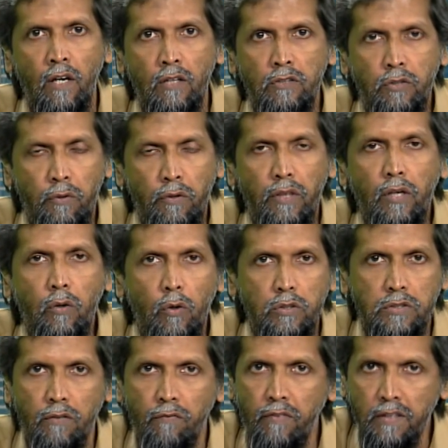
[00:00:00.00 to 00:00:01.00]
during the
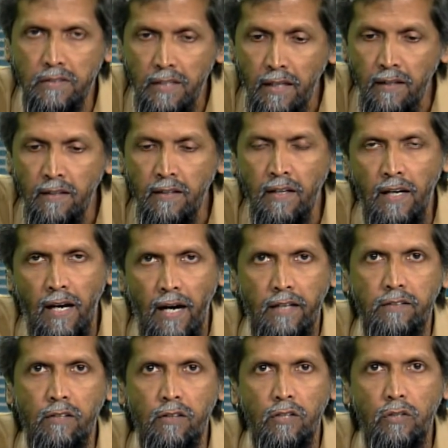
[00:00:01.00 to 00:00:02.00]
course of the day
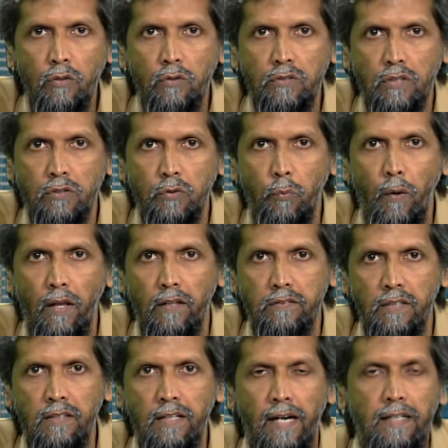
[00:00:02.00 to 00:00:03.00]
and in the news as well
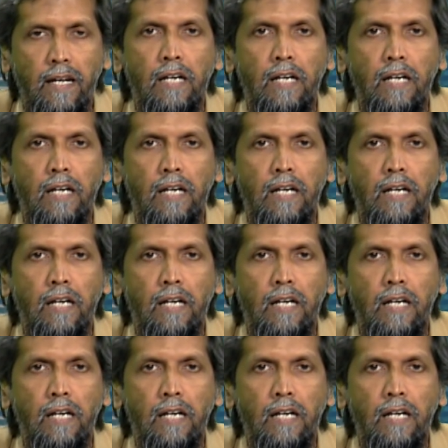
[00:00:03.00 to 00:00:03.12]
tonight.